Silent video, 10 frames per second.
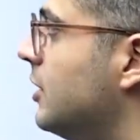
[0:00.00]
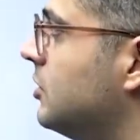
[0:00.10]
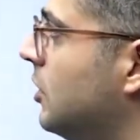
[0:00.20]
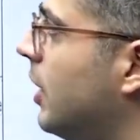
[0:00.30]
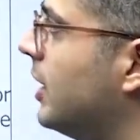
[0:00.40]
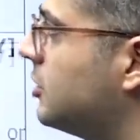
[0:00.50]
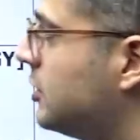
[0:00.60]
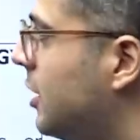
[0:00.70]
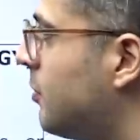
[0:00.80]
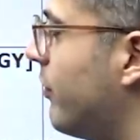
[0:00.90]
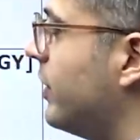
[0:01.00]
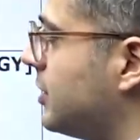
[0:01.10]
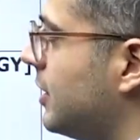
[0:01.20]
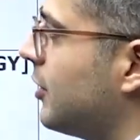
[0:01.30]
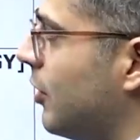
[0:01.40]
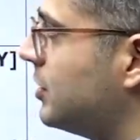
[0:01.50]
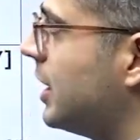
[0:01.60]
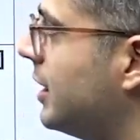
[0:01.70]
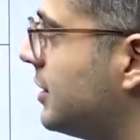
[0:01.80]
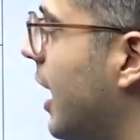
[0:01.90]
So associate professor,
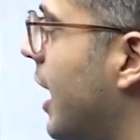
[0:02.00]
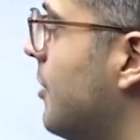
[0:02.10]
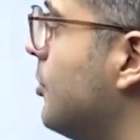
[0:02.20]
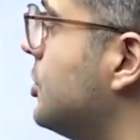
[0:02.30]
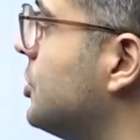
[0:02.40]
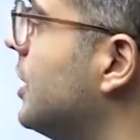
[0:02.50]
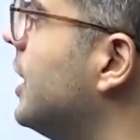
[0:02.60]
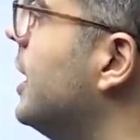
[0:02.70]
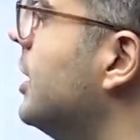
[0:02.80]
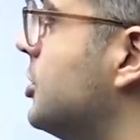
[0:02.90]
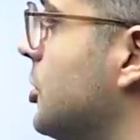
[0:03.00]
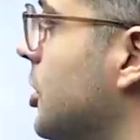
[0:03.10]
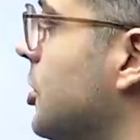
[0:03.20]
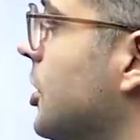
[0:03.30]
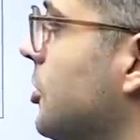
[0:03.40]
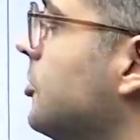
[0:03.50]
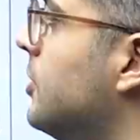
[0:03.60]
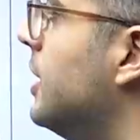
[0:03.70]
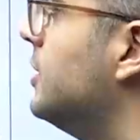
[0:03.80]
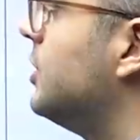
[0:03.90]
obviously it's a higher position, so you need to
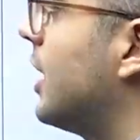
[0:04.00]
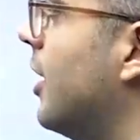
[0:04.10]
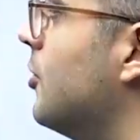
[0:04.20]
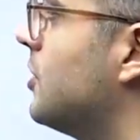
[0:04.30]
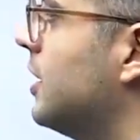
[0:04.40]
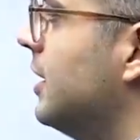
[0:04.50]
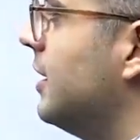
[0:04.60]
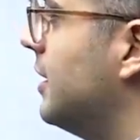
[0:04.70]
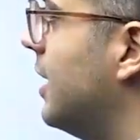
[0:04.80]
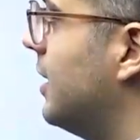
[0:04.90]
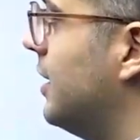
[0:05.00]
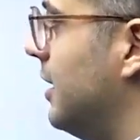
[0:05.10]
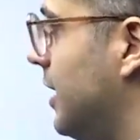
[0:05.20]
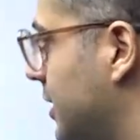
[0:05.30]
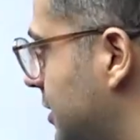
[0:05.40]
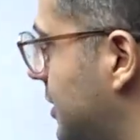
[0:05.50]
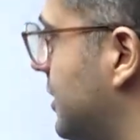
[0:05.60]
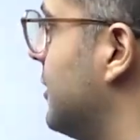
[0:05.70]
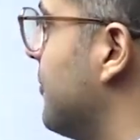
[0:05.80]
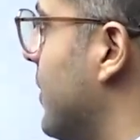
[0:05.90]
check out that,
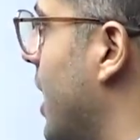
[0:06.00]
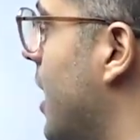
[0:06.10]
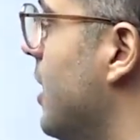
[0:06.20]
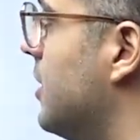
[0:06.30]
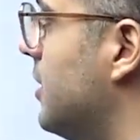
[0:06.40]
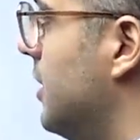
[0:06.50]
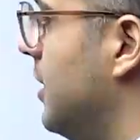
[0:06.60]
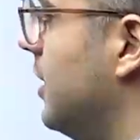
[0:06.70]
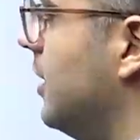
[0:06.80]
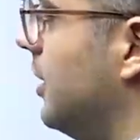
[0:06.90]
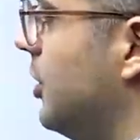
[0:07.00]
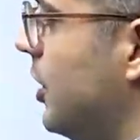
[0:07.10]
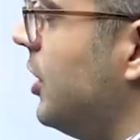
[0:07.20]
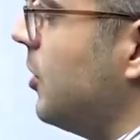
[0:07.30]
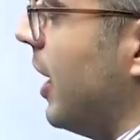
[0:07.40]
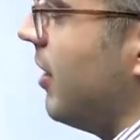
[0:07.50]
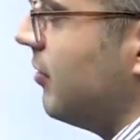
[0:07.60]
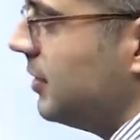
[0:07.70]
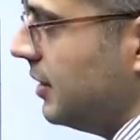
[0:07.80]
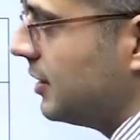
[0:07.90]
yes, here you need to have
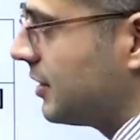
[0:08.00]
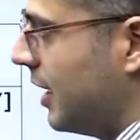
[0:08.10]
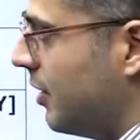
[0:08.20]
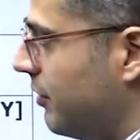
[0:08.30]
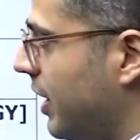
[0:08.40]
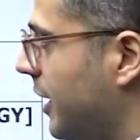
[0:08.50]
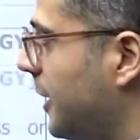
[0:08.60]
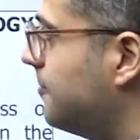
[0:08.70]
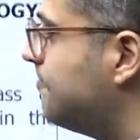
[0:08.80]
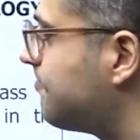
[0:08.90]
this kind of degree,